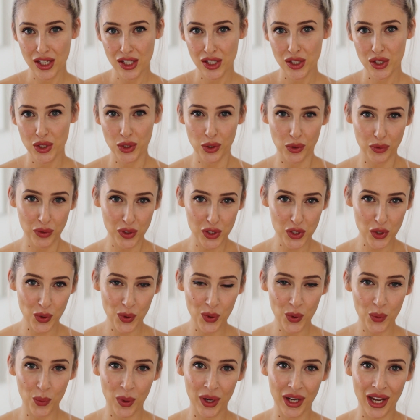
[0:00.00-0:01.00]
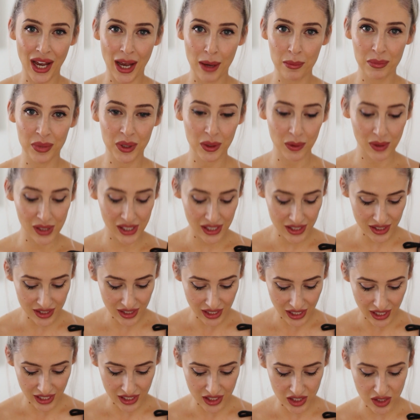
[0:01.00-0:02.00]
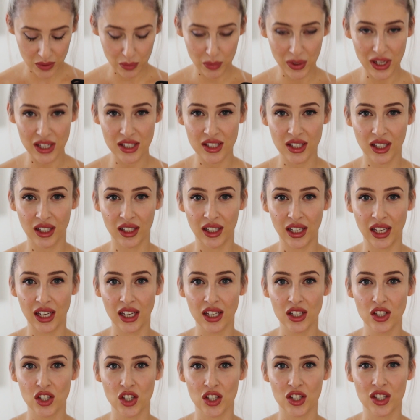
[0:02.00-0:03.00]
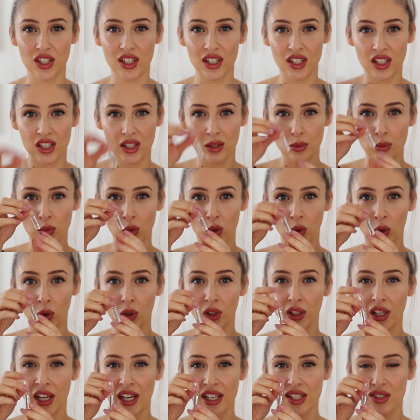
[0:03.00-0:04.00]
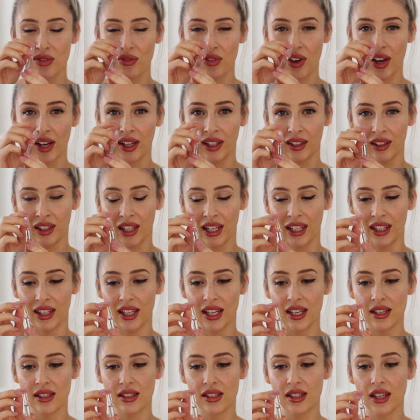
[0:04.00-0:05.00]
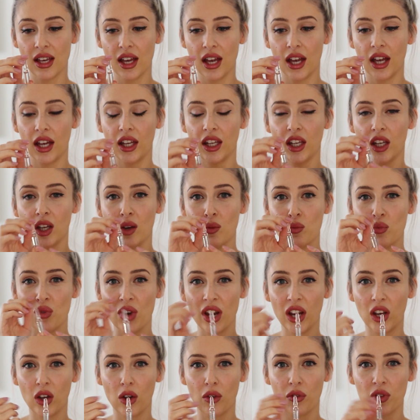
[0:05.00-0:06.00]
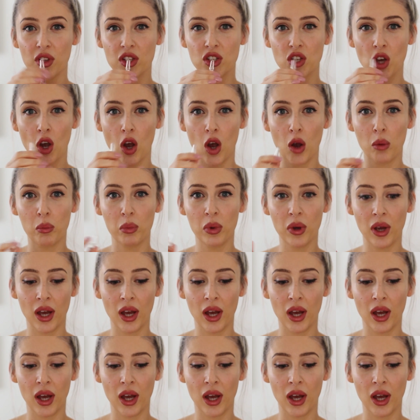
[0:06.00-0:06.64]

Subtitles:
So if you don't know what an ampule is, it's basically just a small glass vial like this. You can break off the top